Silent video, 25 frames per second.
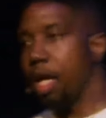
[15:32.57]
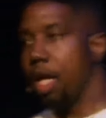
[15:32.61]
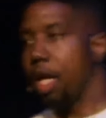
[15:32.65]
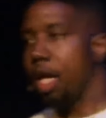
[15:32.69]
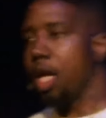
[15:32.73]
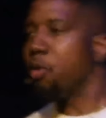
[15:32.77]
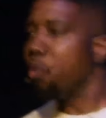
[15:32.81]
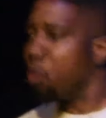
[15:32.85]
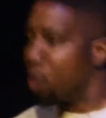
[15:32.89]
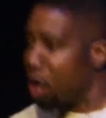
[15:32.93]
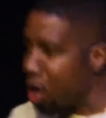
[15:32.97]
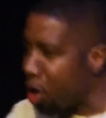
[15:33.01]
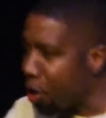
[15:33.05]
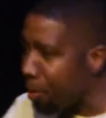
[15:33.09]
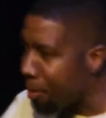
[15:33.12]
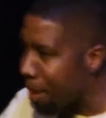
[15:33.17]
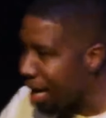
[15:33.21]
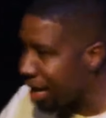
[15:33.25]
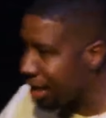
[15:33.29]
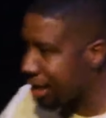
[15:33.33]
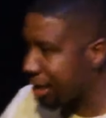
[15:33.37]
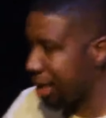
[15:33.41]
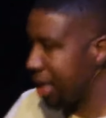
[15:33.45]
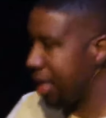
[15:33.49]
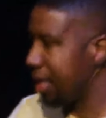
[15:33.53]
it will
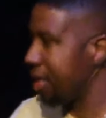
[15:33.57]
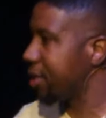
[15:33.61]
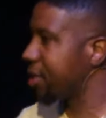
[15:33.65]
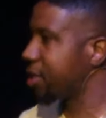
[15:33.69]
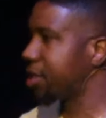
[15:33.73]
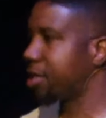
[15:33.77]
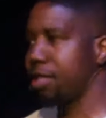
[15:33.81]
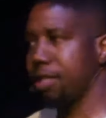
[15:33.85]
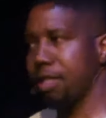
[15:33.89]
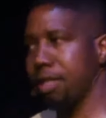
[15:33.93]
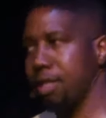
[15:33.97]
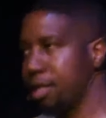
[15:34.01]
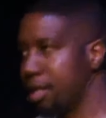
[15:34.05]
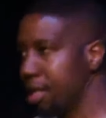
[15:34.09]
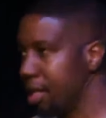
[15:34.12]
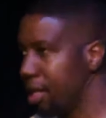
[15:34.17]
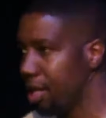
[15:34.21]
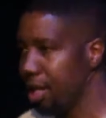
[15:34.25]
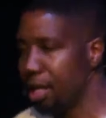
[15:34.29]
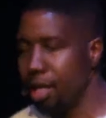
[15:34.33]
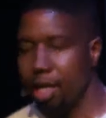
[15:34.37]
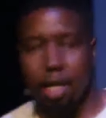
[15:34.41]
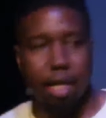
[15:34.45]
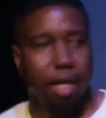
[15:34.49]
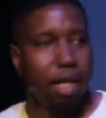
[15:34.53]
make sense,
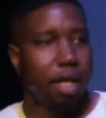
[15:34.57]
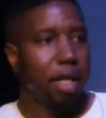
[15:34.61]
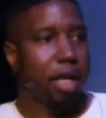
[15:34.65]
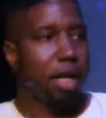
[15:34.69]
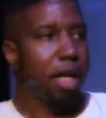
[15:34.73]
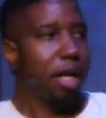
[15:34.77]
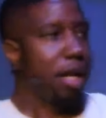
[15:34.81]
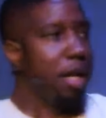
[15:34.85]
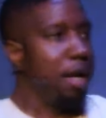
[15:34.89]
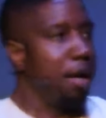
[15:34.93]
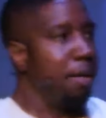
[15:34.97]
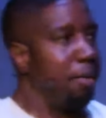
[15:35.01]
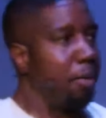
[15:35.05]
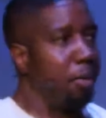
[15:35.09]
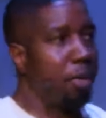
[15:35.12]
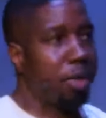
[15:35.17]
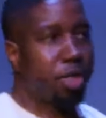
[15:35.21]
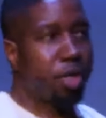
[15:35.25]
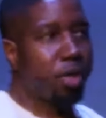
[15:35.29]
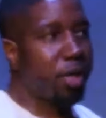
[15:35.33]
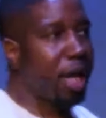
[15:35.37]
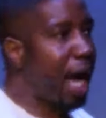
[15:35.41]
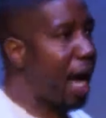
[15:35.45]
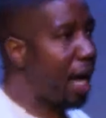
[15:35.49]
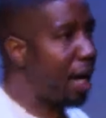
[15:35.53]
but
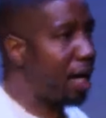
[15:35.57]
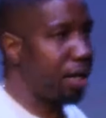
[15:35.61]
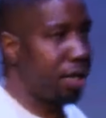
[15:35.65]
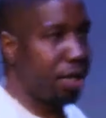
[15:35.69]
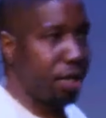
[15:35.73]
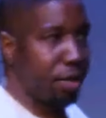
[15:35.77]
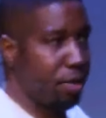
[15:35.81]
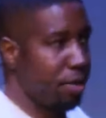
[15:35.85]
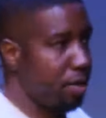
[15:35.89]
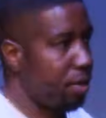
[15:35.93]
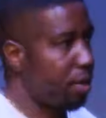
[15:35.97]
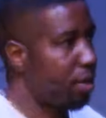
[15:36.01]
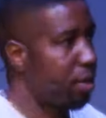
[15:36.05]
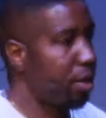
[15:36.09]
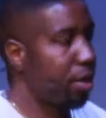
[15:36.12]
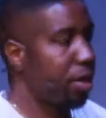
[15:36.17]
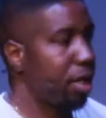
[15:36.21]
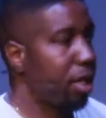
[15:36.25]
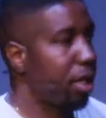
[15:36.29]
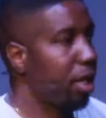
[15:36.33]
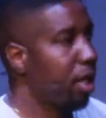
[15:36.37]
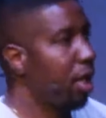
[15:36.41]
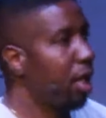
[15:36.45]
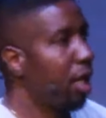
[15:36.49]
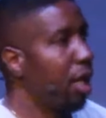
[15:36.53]
what you got to do
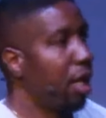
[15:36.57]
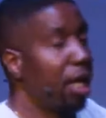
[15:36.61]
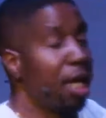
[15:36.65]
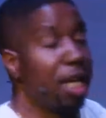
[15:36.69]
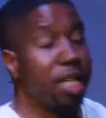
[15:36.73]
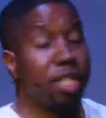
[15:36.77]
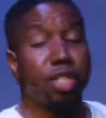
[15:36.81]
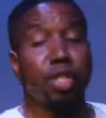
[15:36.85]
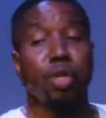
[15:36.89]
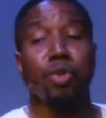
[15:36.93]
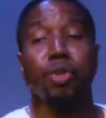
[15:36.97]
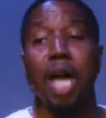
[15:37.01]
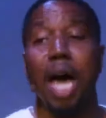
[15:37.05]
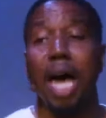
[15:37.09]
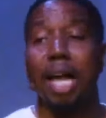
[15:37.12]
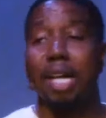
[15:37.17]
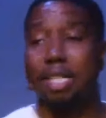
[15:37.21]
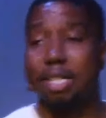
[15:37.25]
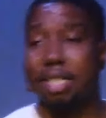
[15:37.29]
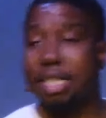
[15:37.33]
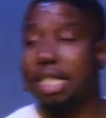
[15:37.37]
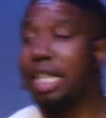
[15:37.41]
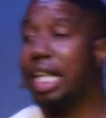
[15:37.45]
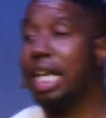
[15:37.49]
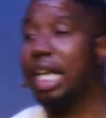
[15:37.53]
is you got to
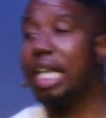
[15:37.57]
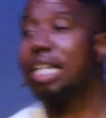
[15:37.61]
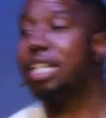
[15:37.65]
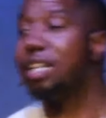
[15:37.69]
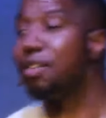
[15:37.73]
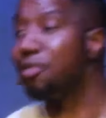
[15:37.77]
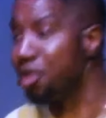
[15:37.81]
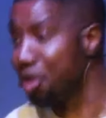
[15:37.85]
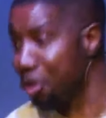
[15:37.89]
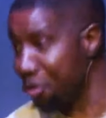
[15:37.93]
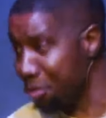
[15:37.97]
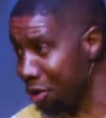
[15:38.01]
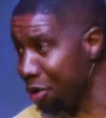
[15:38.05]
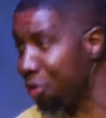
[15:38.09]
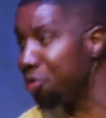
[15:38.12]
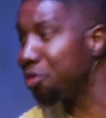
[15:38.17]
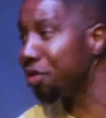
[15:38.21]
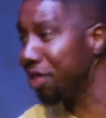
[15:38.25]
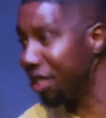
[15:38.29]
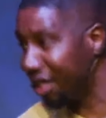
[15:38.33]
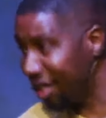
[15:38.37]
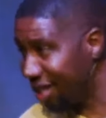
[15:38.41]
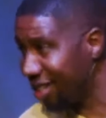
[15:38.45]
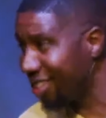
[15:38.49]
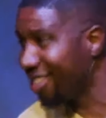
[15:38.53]
see the end of your
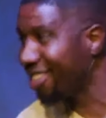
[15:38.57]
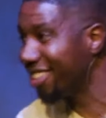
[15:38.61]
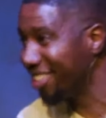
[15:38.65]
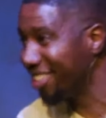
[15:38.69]
movie.